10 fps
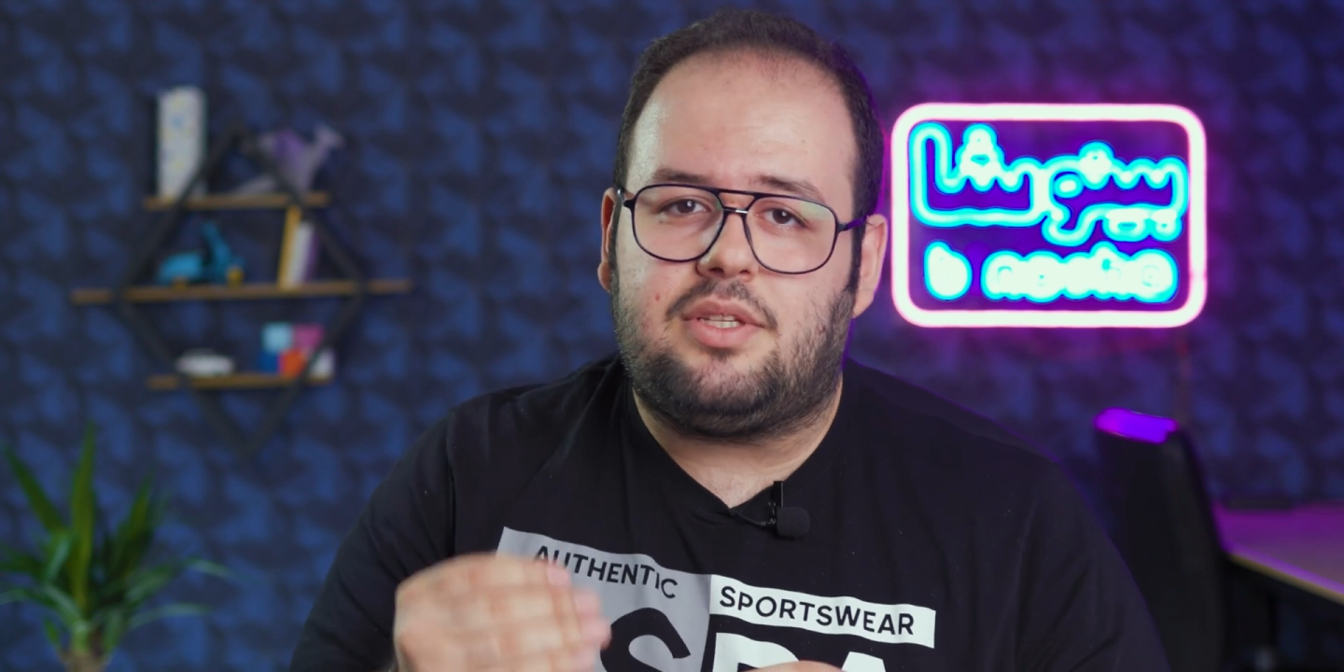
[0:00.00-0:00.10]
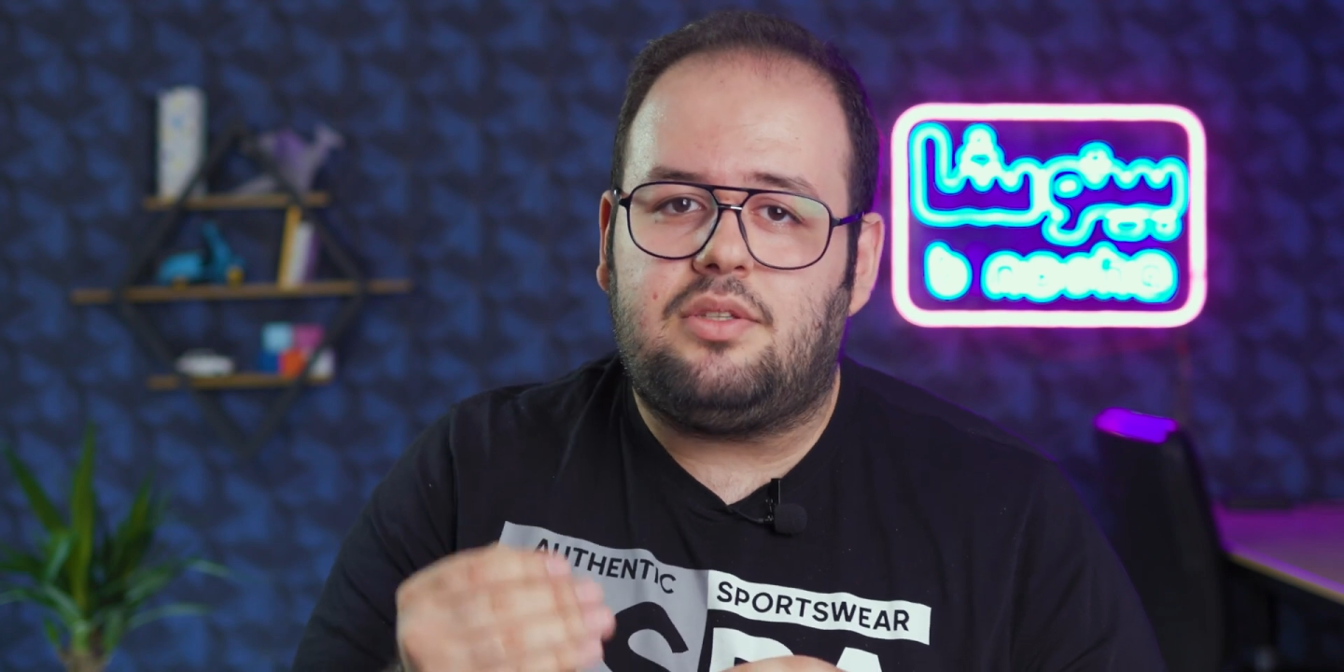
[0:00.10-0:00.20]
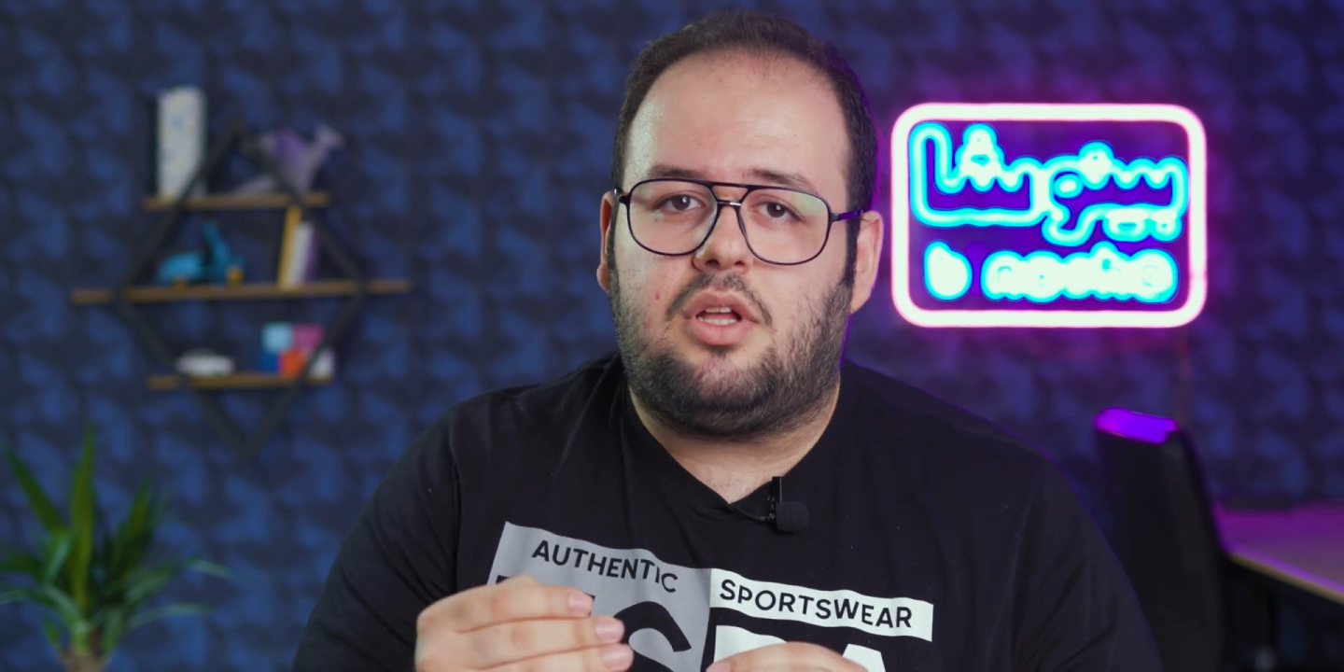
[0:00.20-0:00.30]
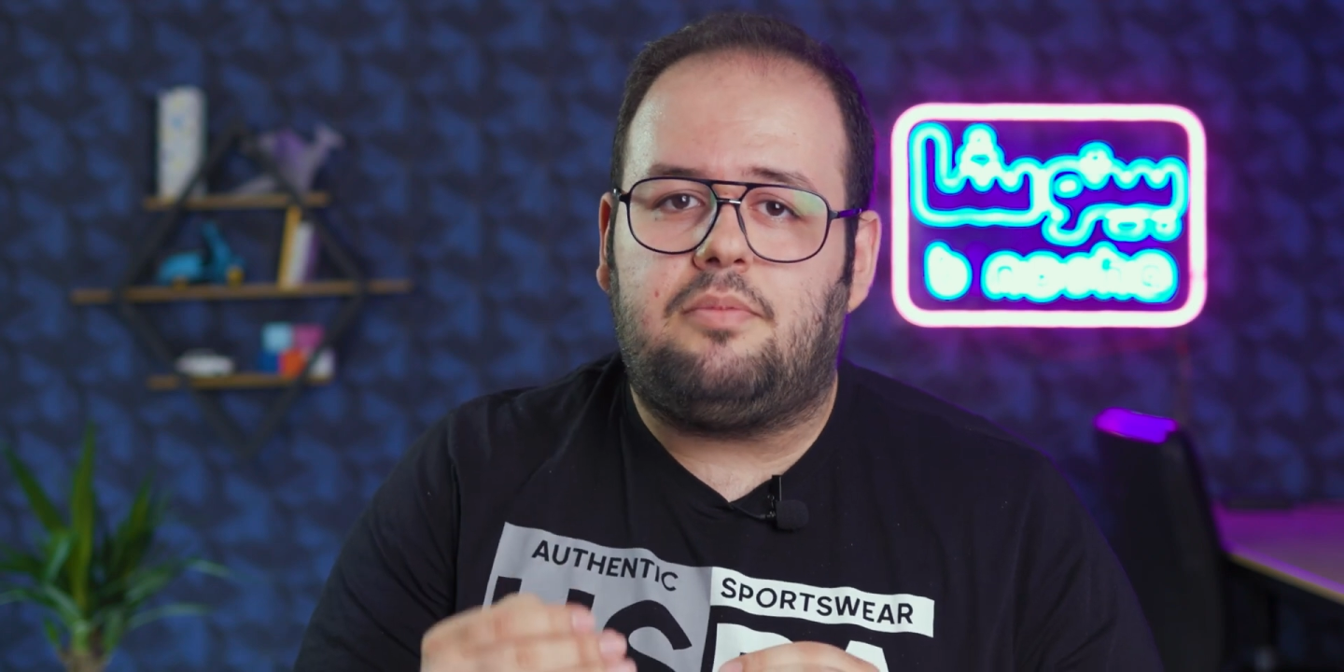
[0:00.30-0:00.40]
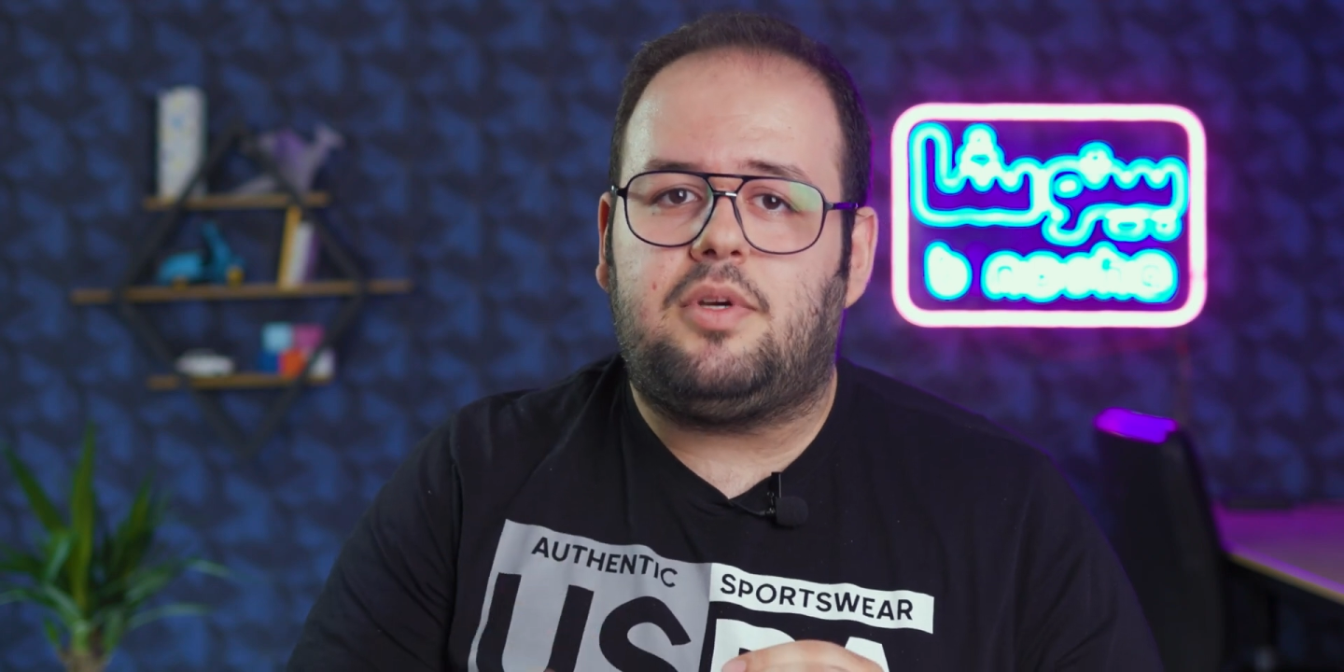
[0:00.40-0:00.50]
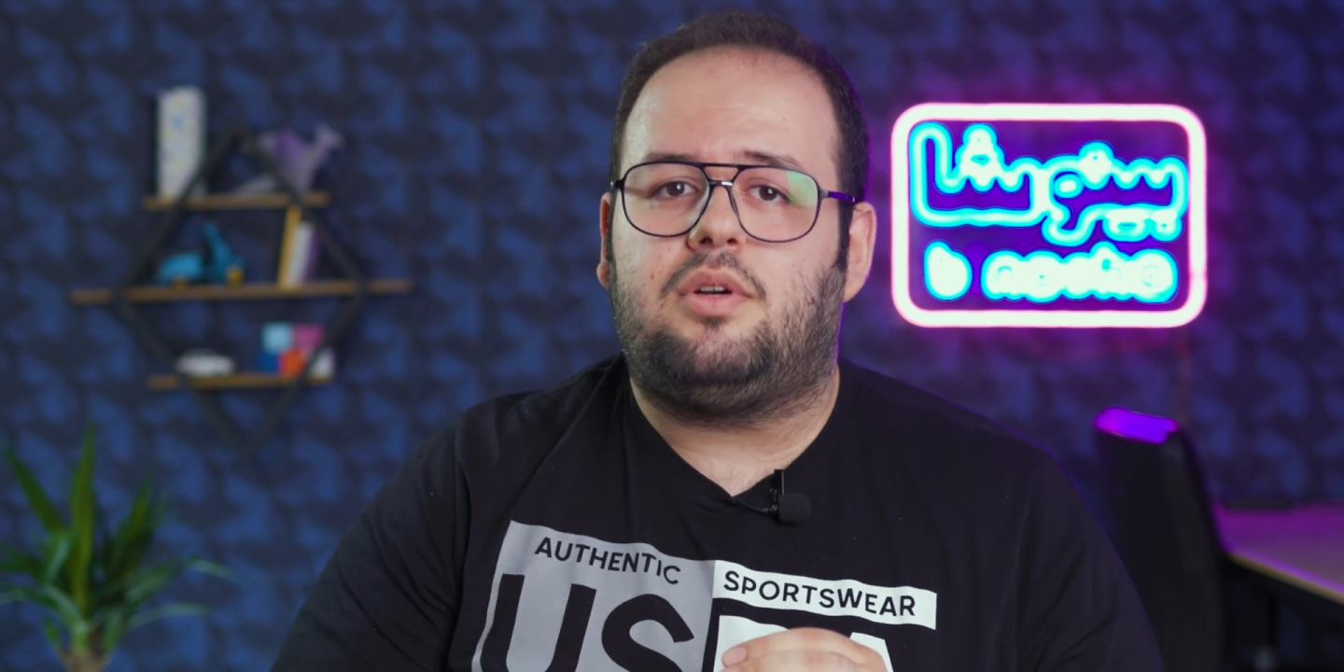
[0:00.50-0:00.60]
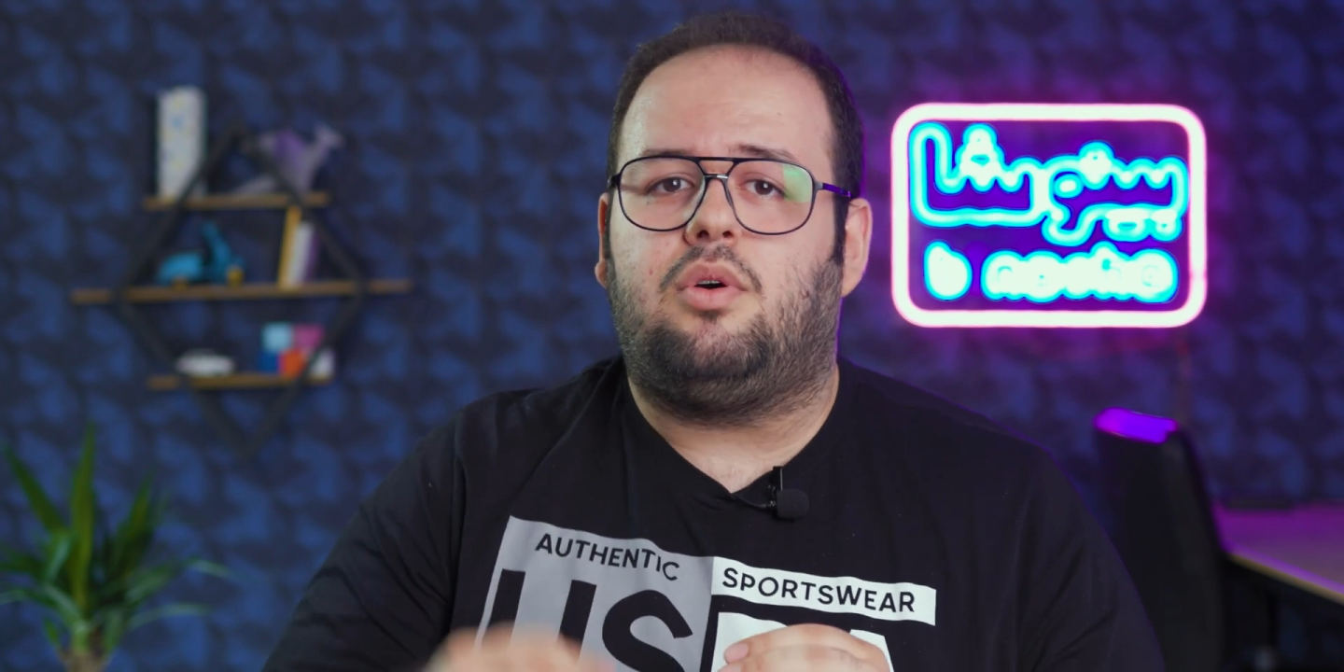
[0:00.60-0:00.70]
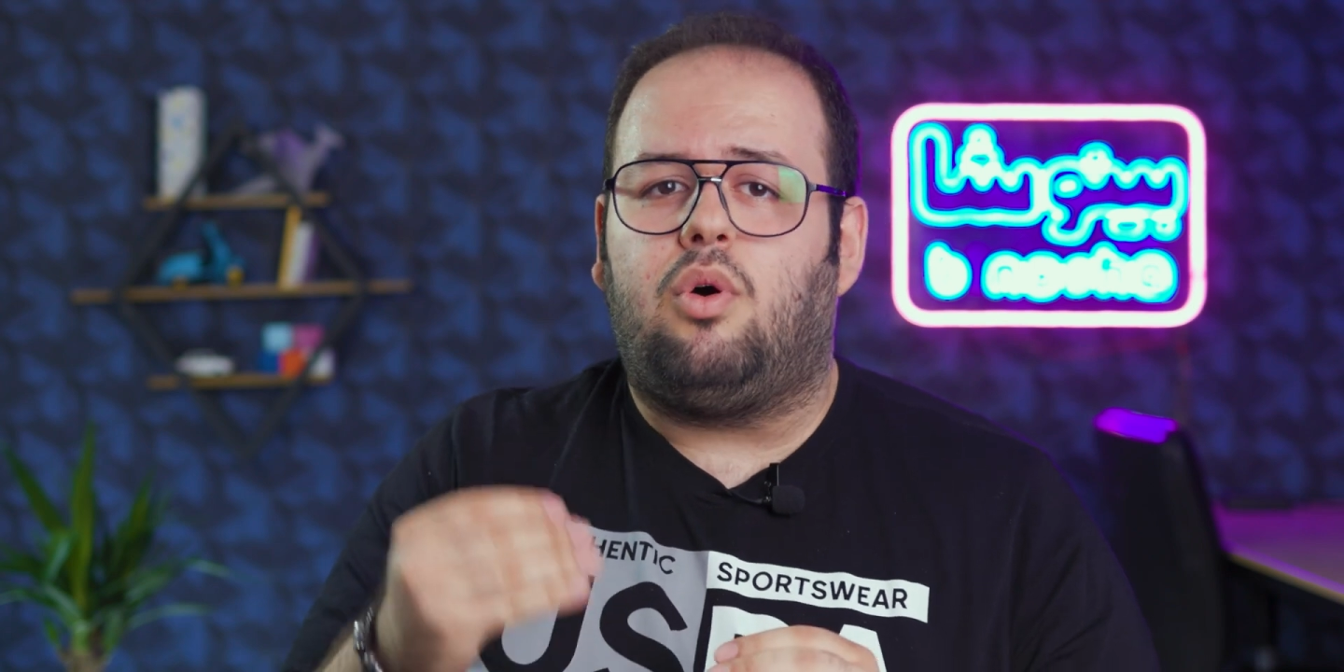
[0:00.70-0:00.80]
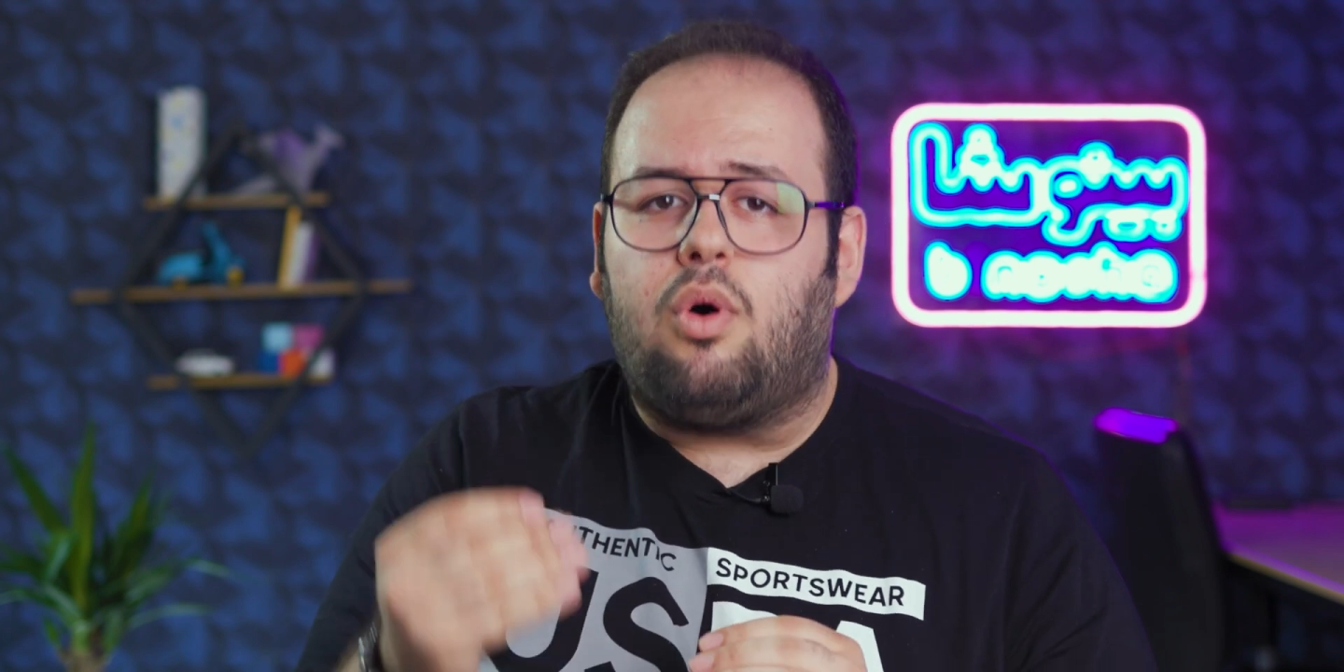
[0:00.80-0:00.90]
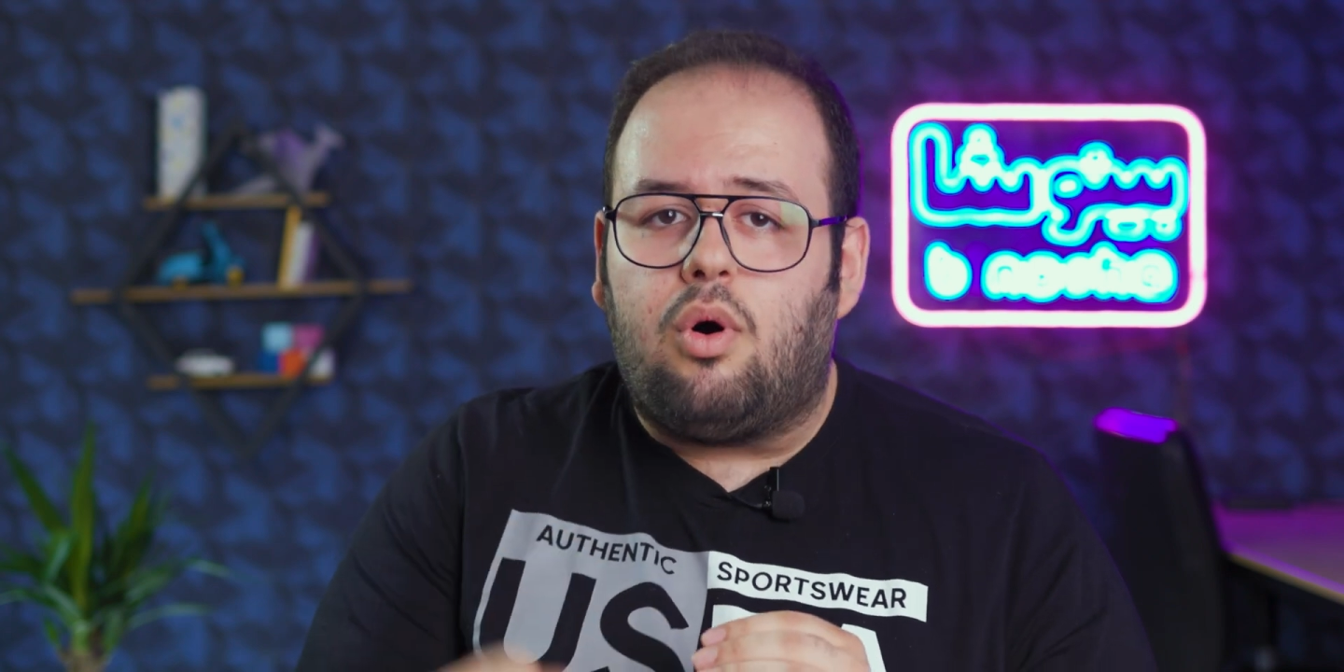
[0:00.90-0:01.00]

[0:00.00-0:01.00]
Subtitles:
the number